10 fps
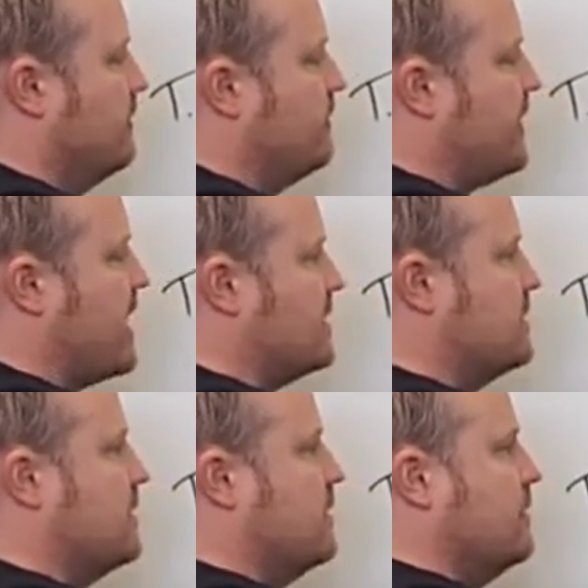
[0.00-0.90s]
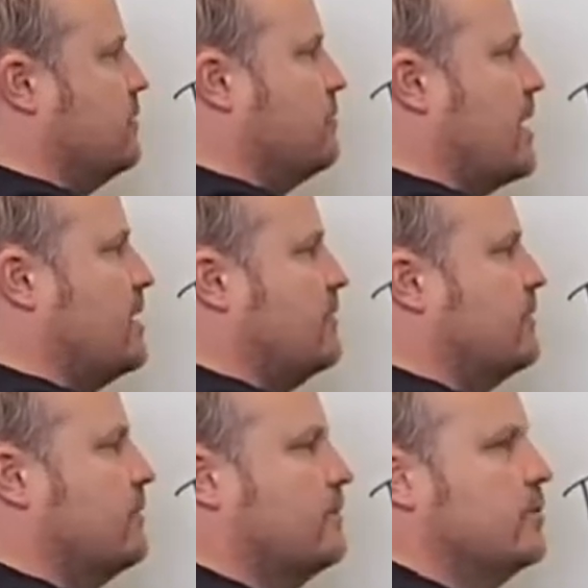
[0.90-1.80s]
faster rate of
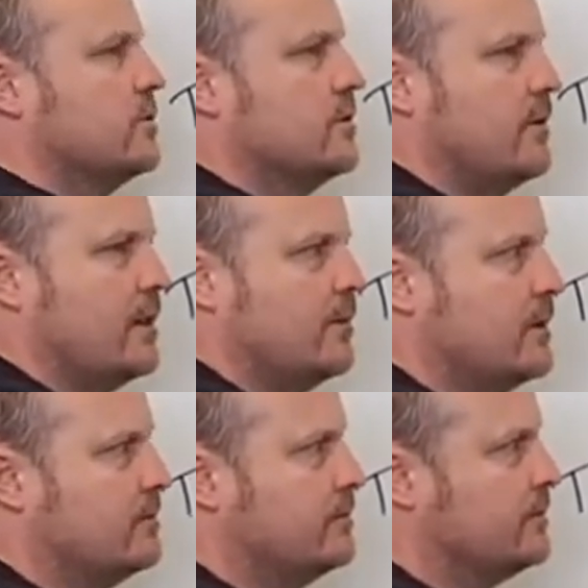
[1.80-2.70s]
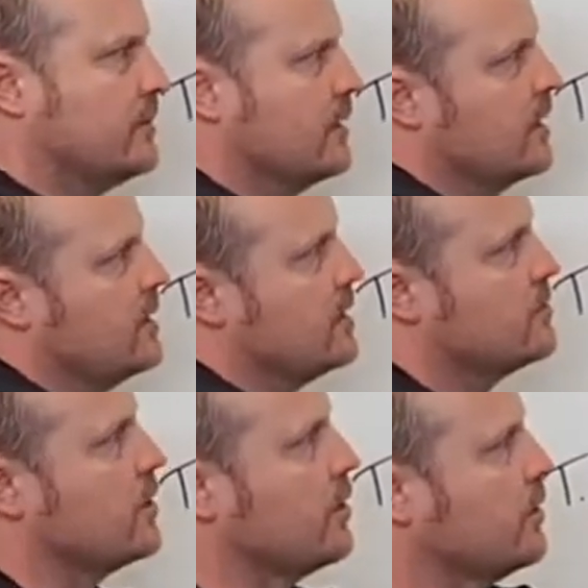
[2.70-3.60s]
force development.
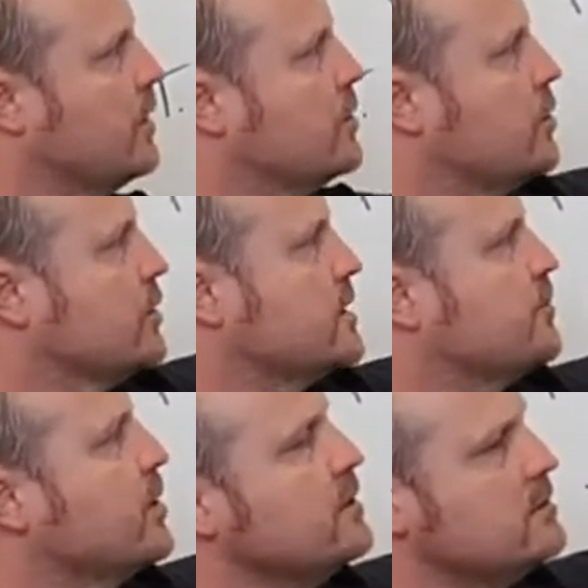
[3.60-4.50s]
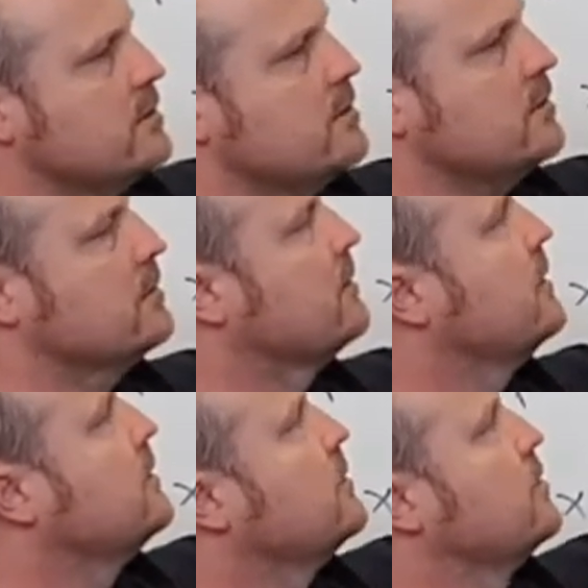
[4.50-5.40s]
So good at sprints,
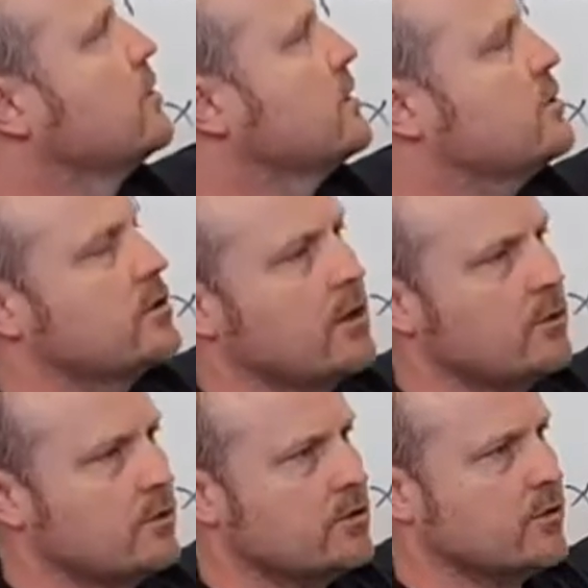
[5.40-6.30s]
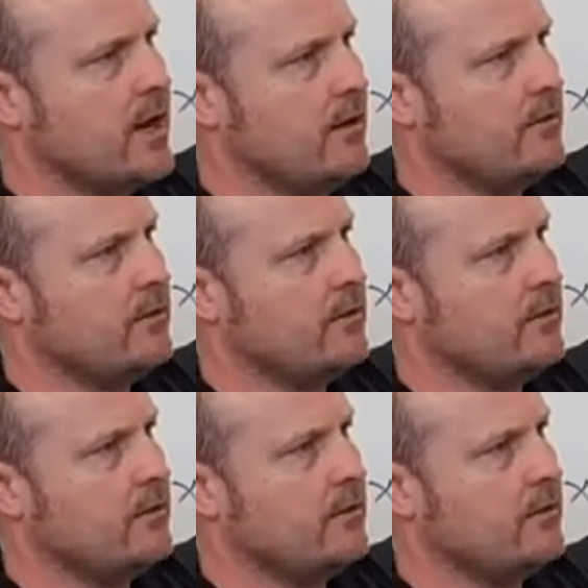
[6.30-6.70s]
good at slow strength.